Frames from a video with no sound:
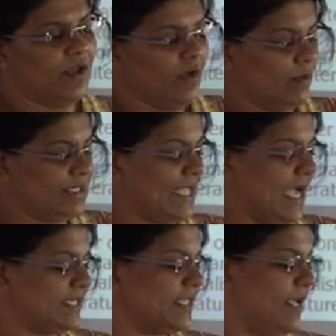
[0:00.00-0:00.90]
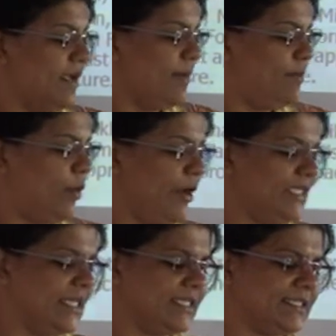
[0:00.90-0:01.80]
was that
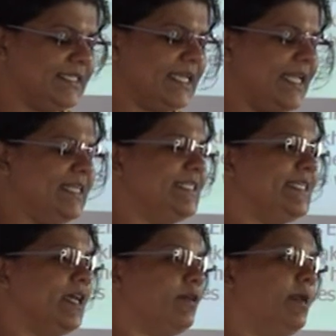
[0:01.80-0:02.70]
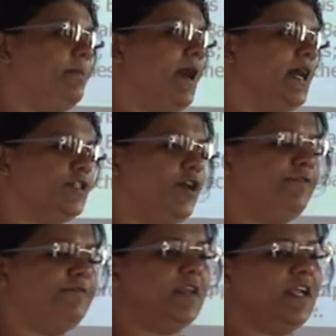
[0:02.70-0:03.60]
poetics is an integral part
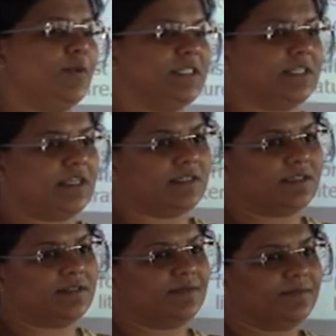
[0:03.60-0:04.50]
of linguistics.